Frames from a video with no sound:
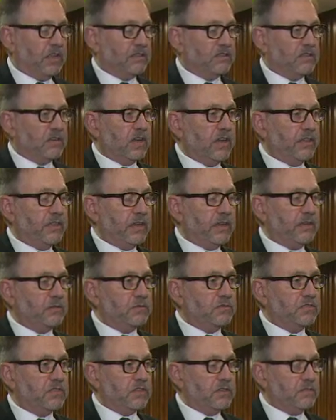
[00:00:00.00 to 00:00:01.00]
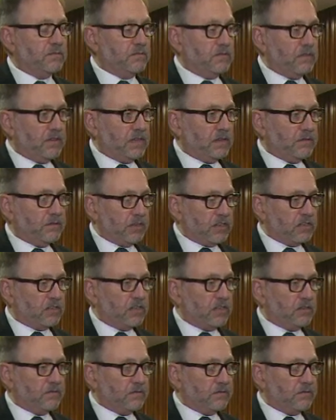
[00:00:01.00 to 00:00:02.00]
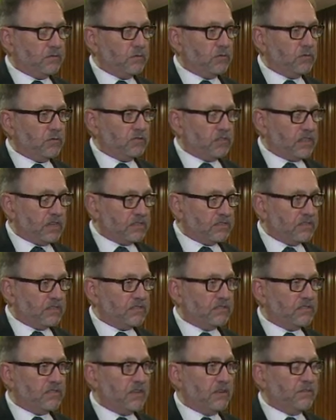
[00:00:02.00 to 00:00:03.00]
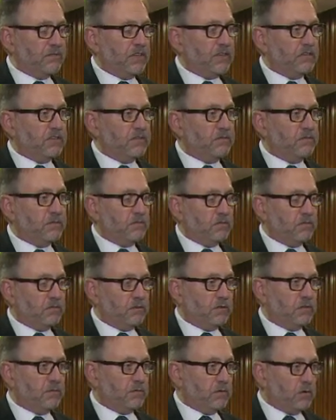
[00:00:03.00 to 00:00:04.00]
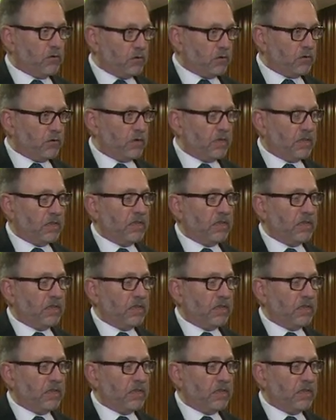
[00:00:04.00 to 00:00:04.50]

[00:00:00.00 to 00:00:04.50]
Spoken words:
So I think it was a victory for justice, a victory for the rule of law,